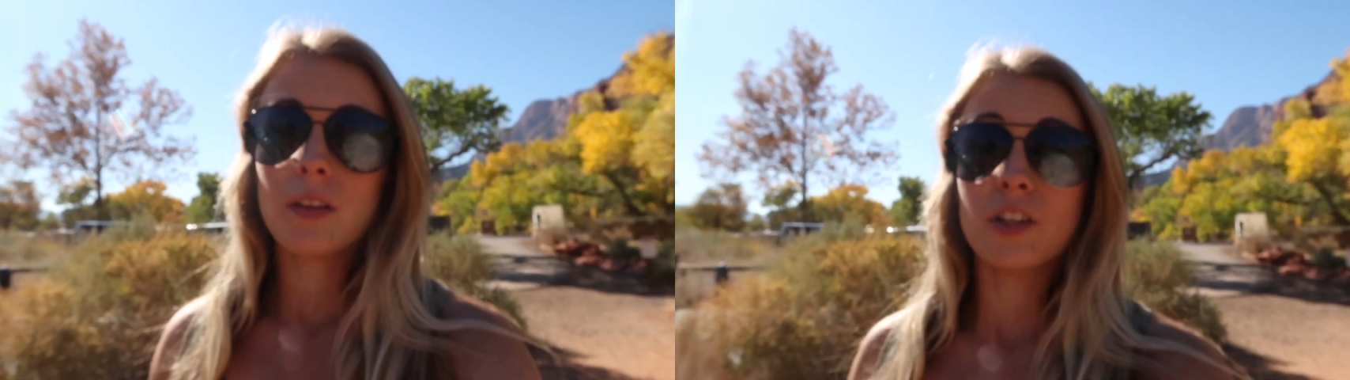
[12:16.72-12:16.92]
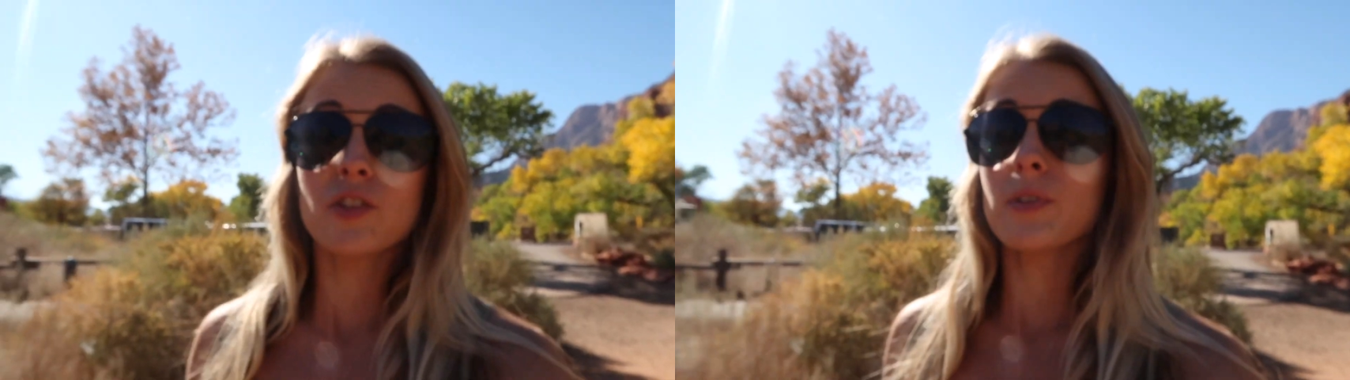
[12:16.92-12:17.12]

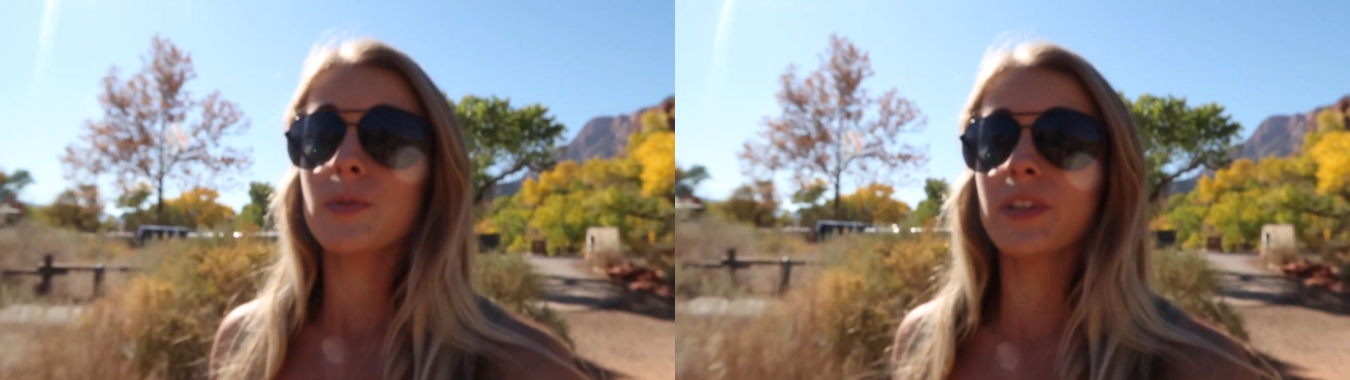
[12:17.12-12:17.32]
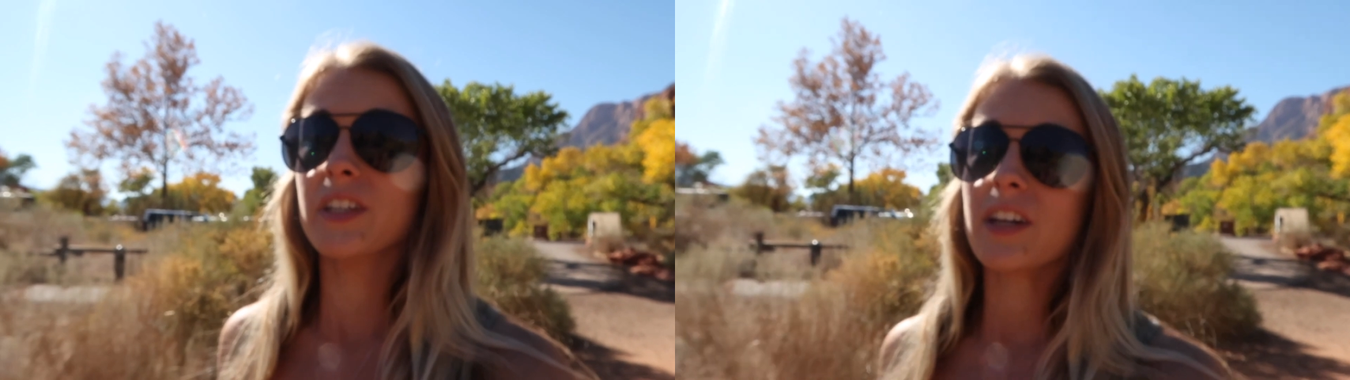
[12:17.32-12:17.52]
Lunch
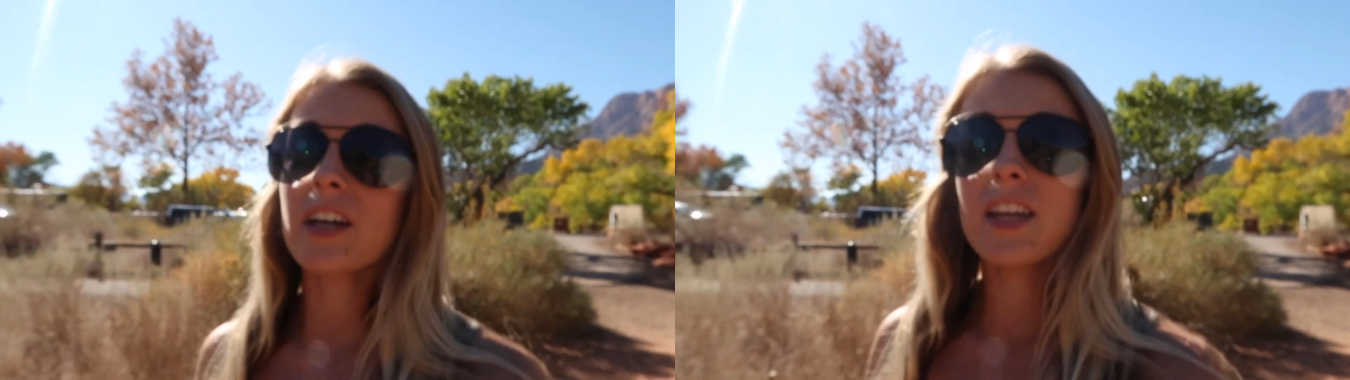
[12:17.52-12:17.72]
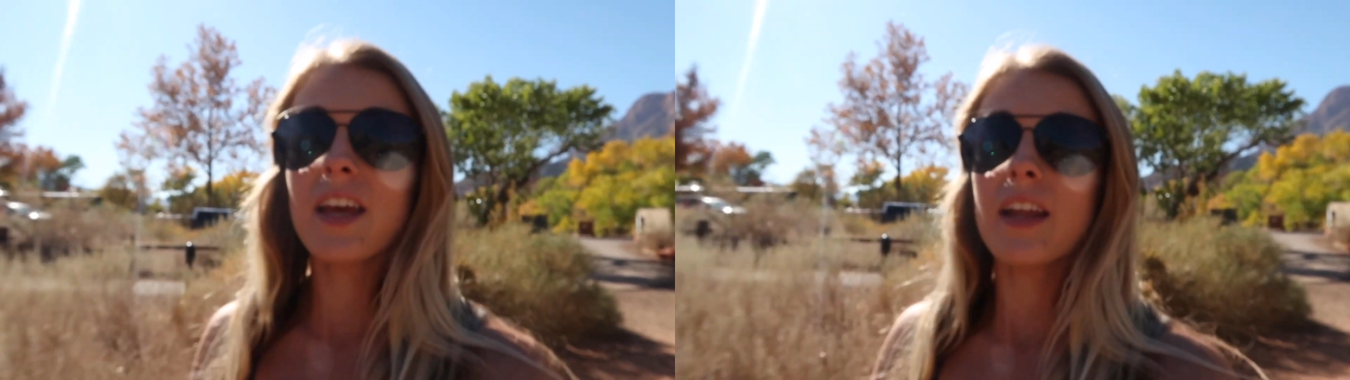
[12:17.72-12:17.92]
was really
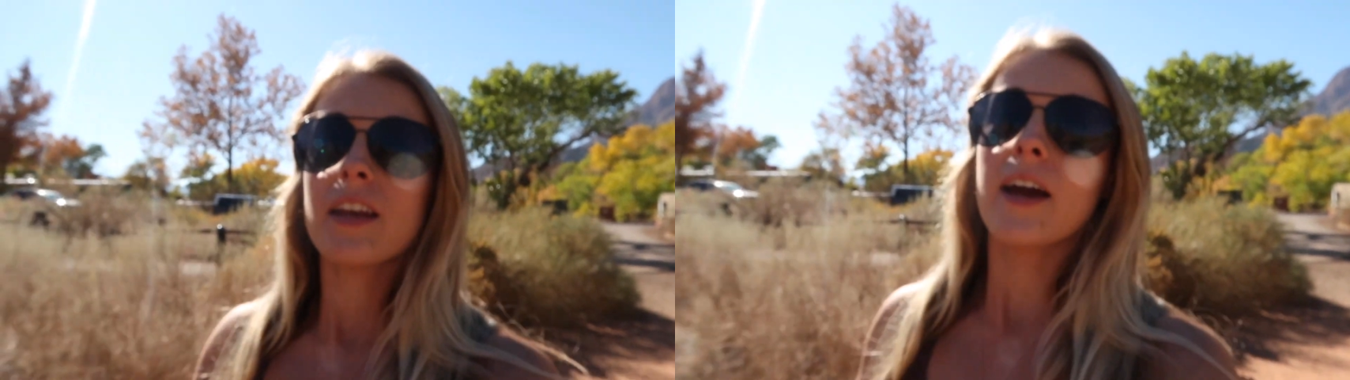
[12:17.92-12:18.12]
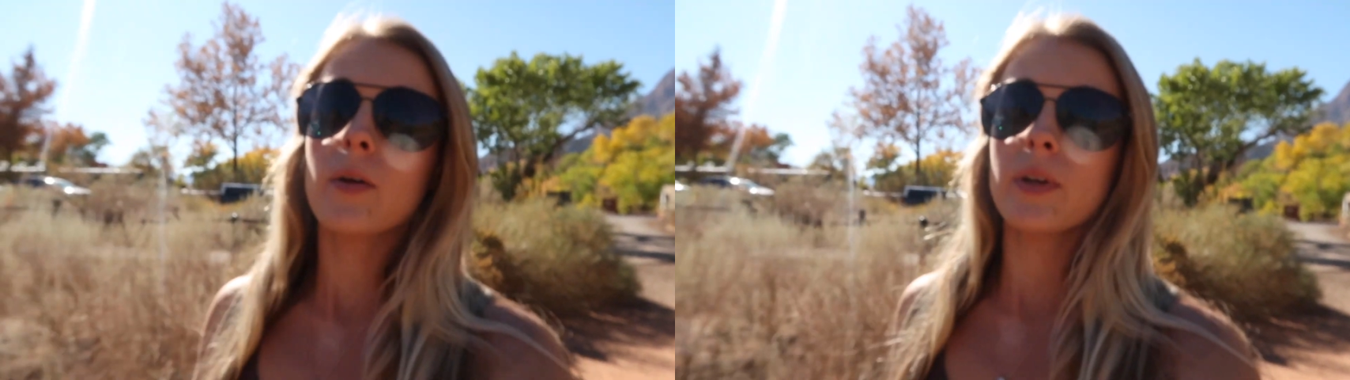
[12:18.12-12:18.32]
good
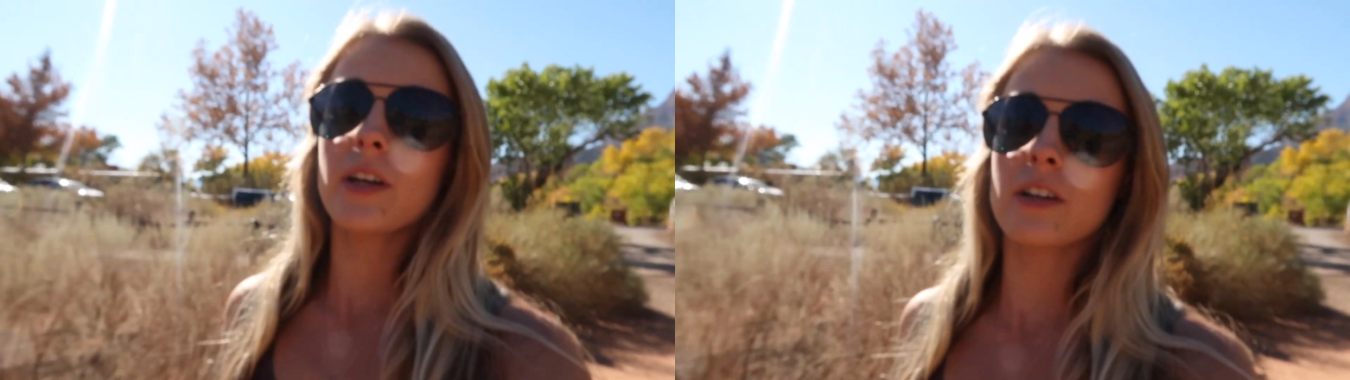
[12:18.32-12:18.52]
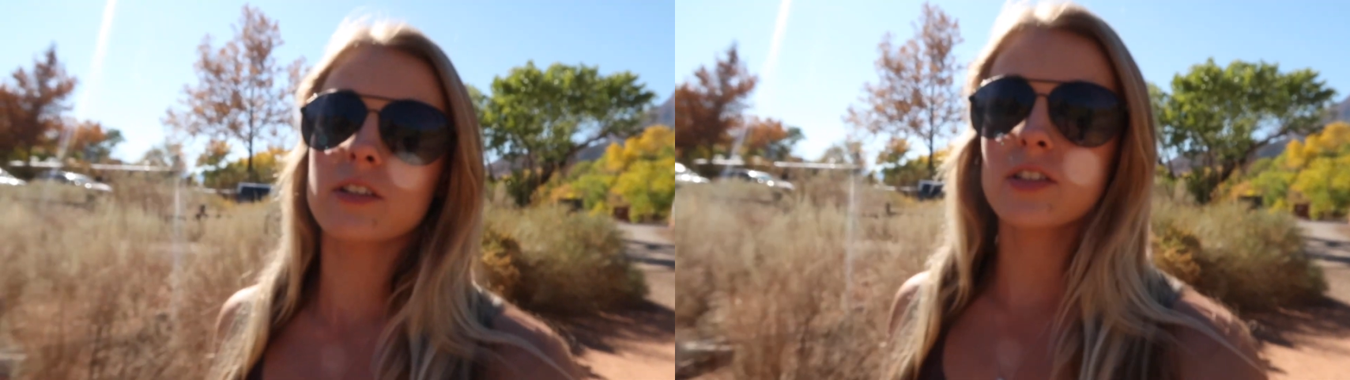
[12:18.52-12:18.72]
and now we are